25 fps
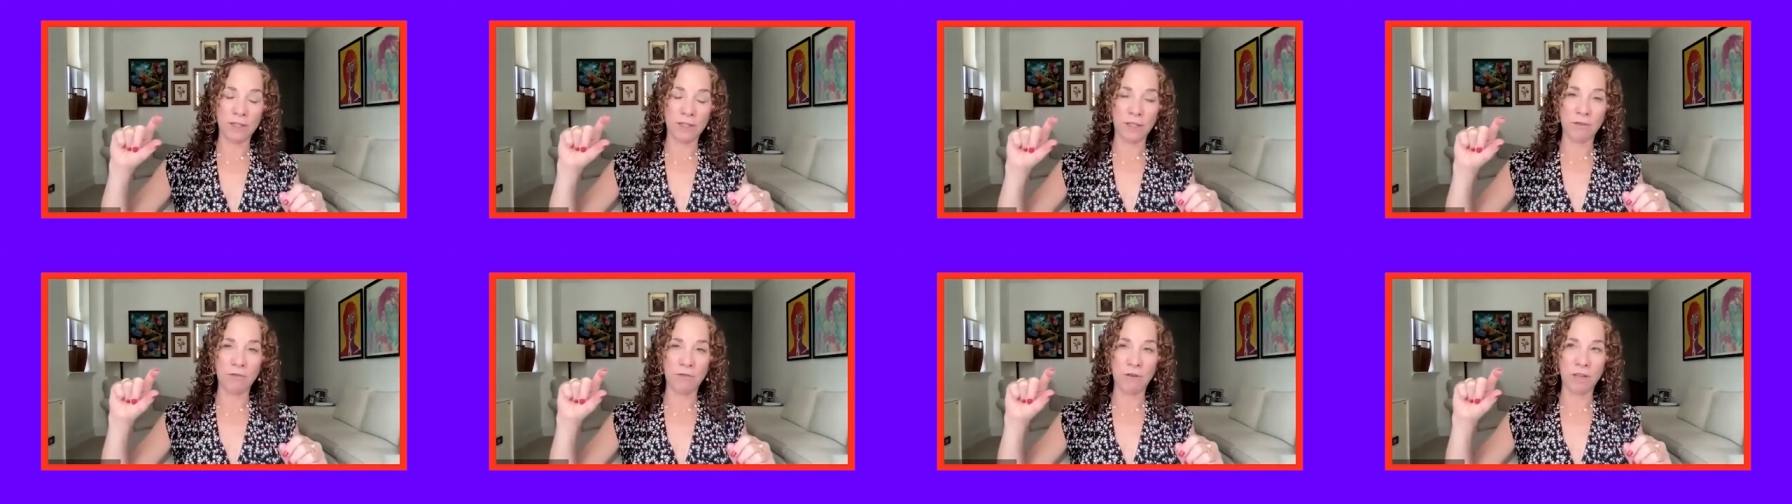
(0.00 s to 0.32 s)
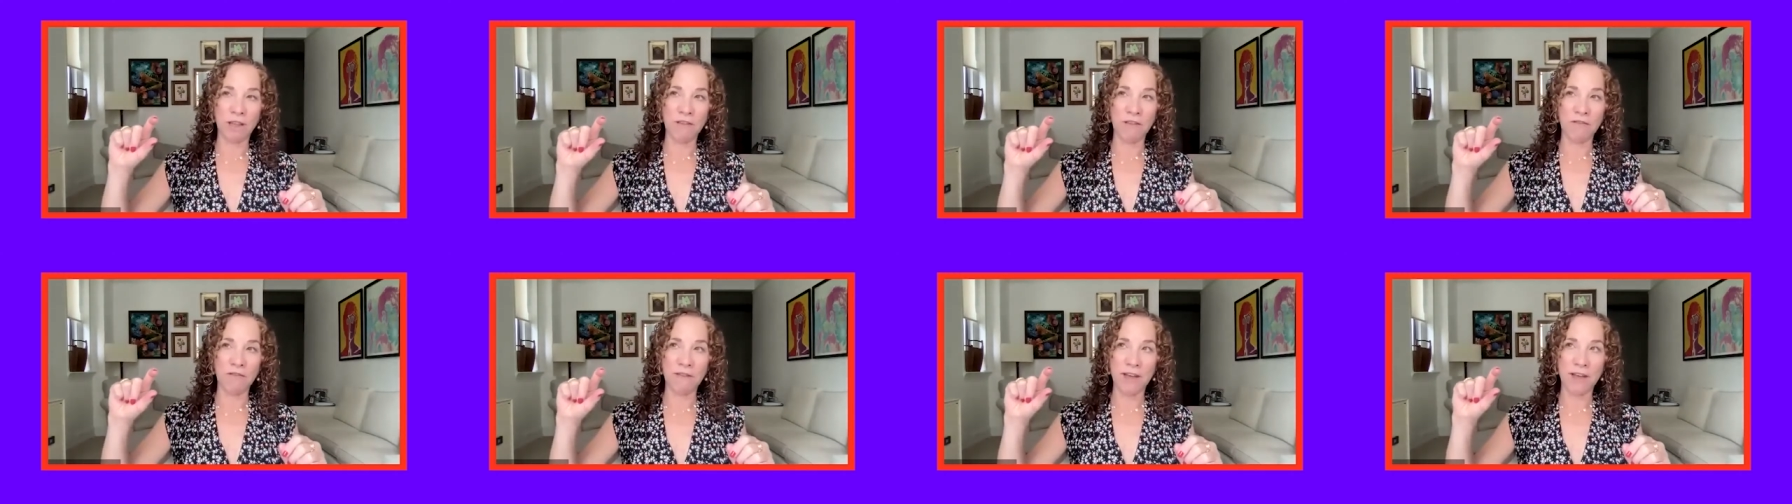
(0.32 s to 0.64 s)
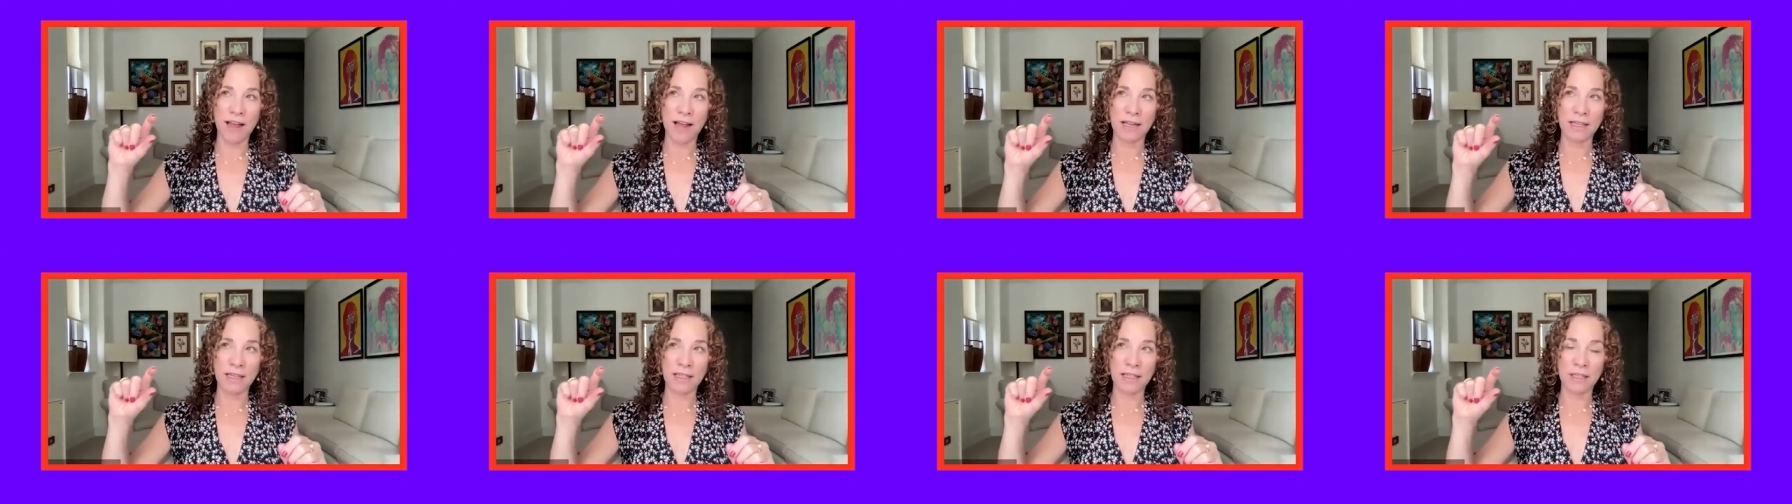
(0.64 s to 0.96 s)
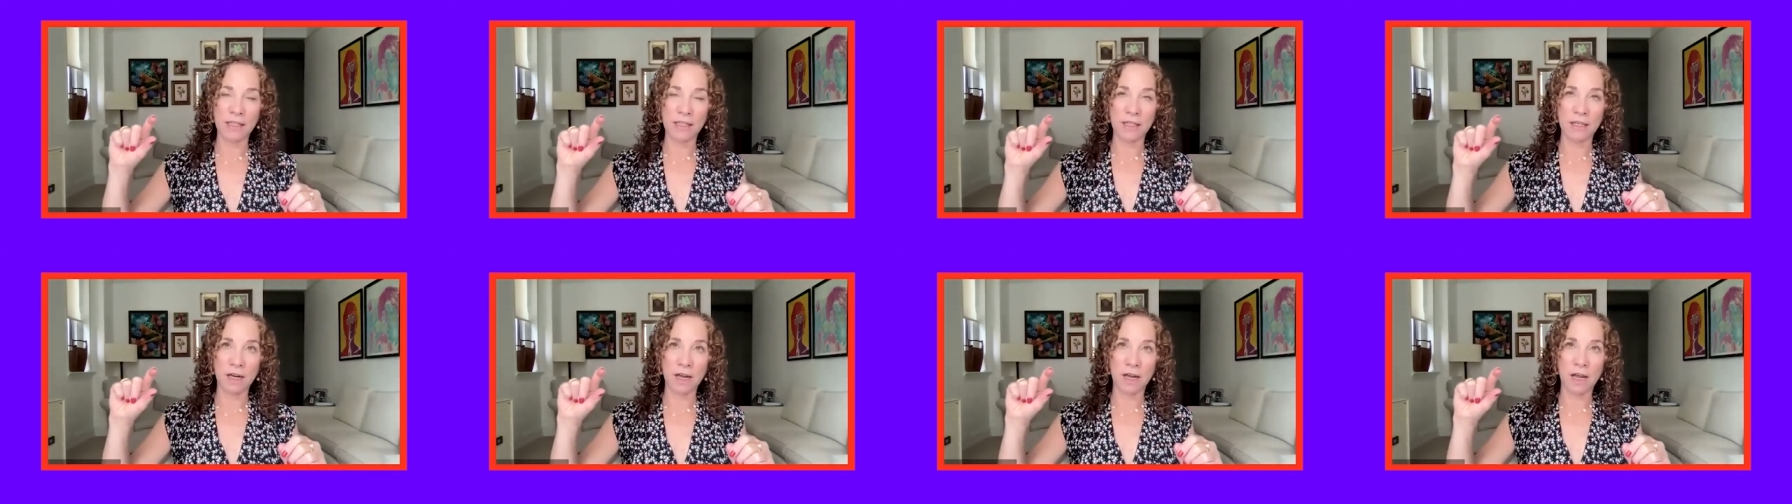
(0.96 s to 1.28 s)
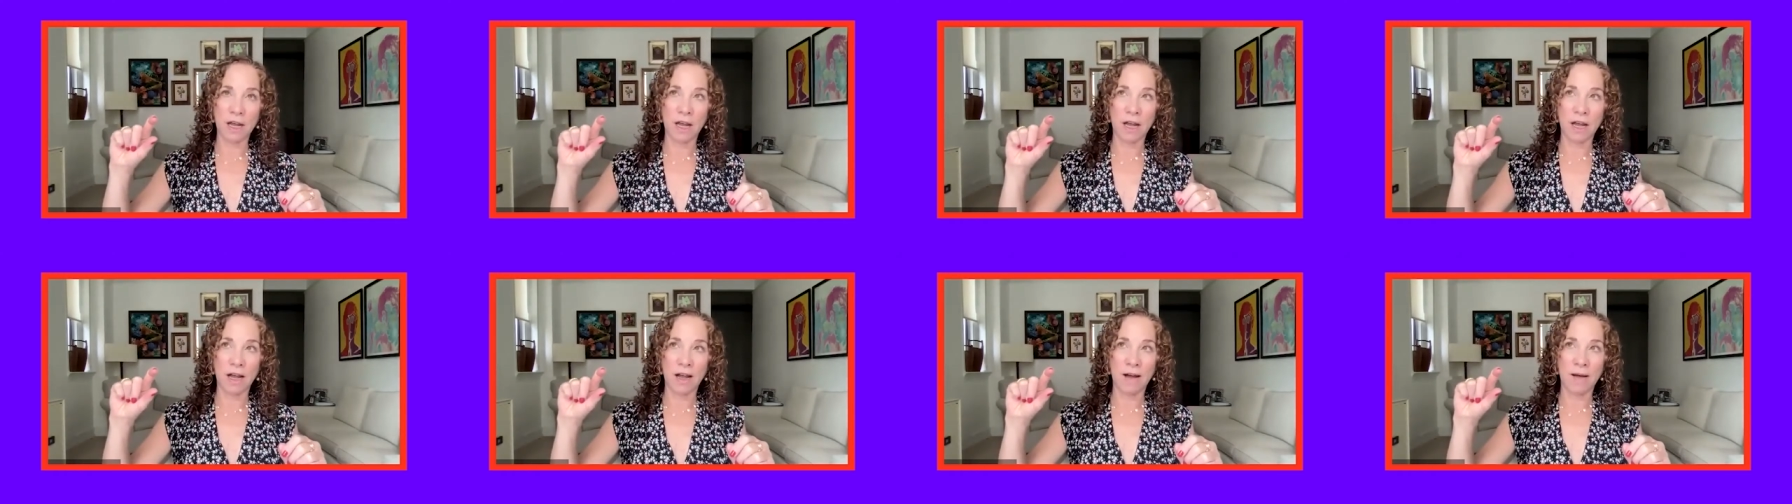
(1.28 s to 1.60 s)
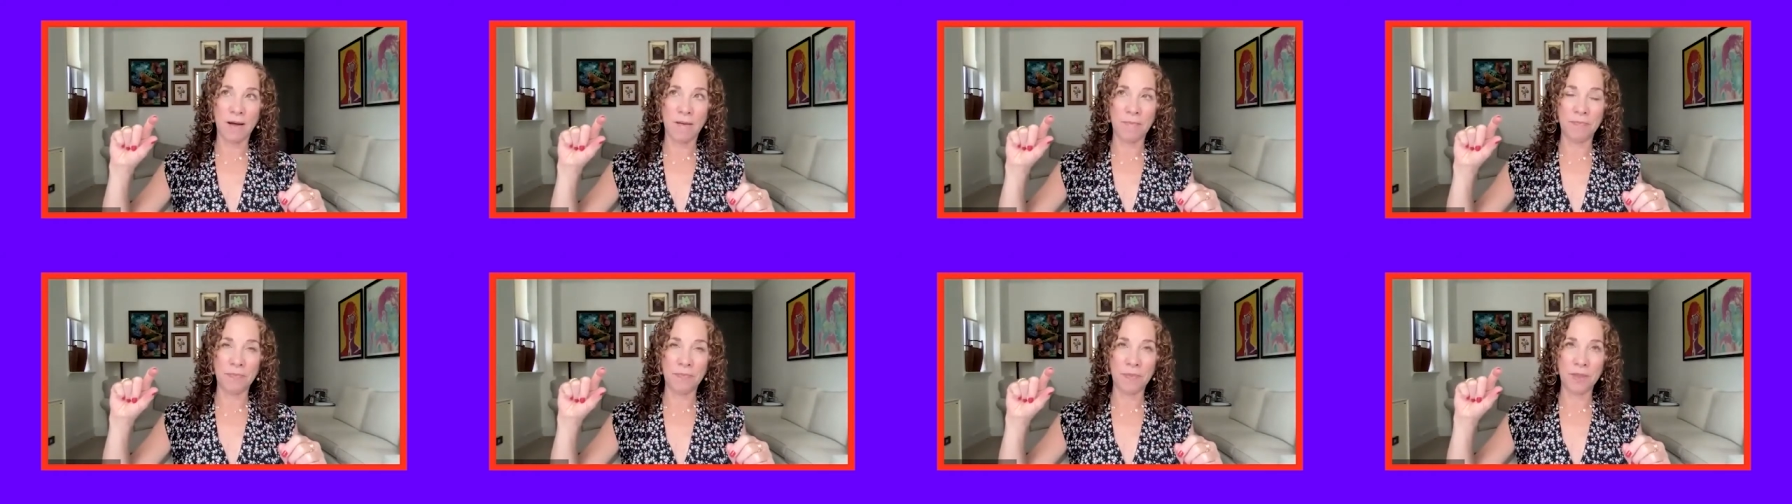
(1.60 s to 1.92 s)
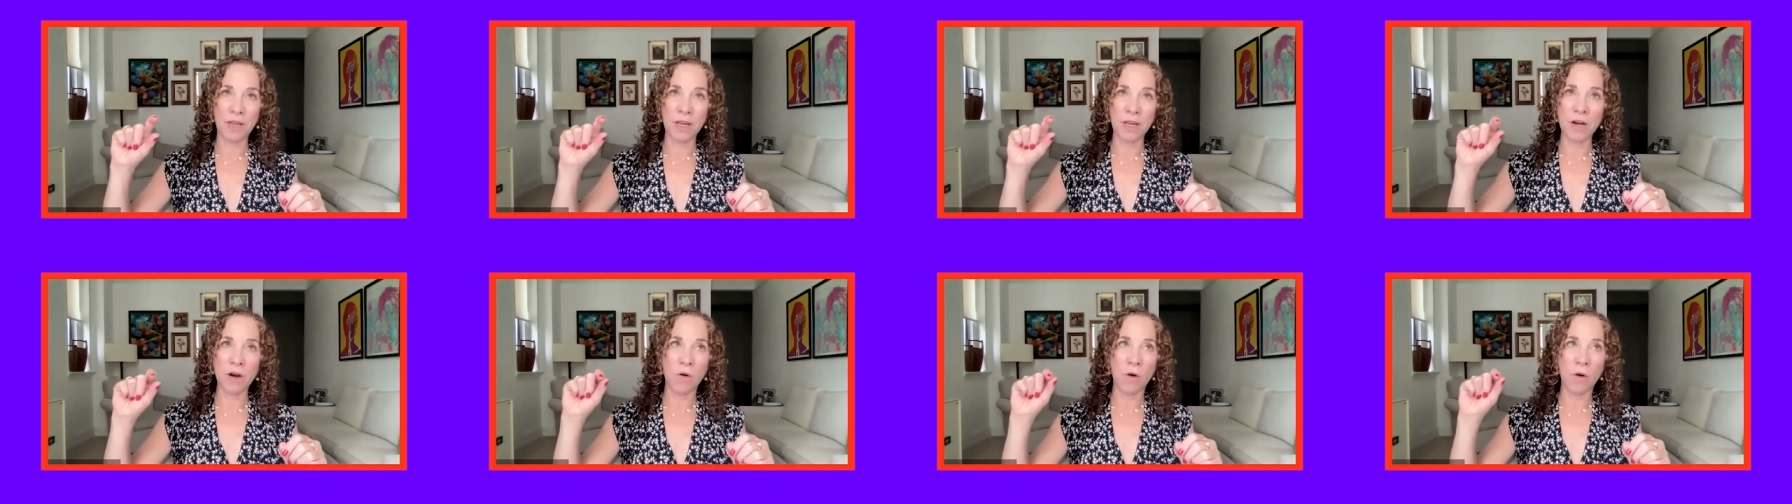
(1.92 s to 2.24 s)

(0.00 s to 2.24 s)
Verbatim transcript: trust really fast um,